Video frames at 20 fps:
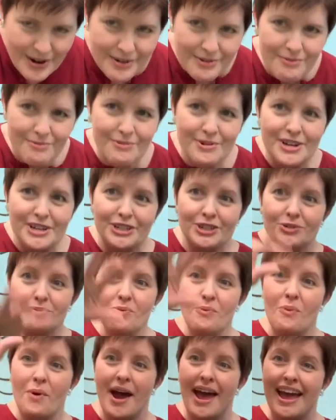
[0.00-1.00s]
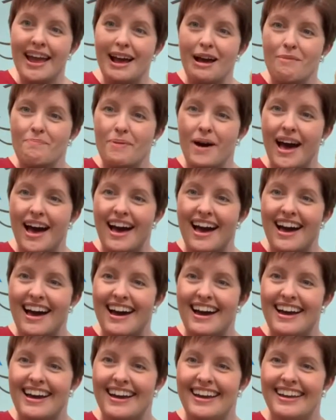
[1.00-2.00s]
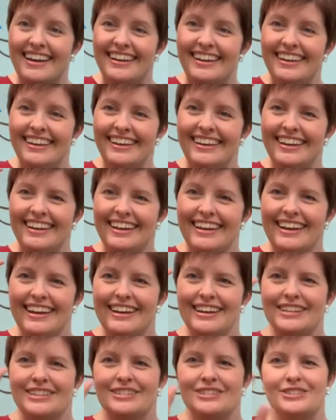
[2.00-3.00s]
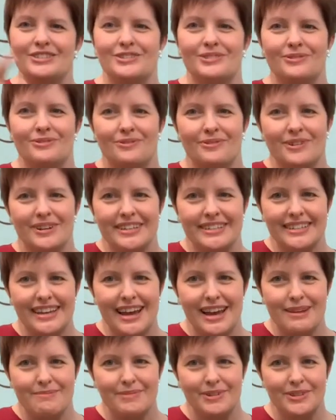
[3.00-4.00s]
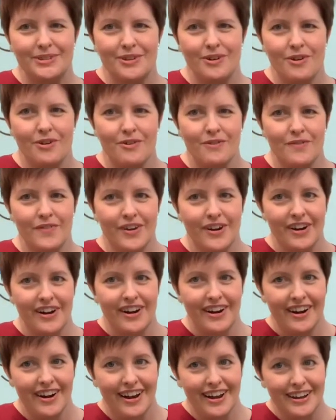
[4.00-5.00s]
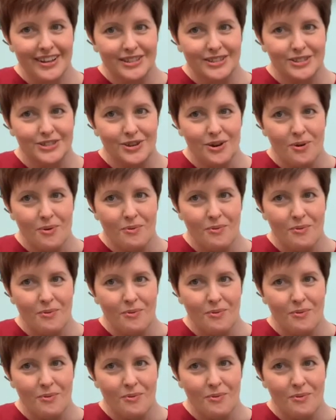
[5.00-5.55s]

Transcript: reach way up high. Story time is over, so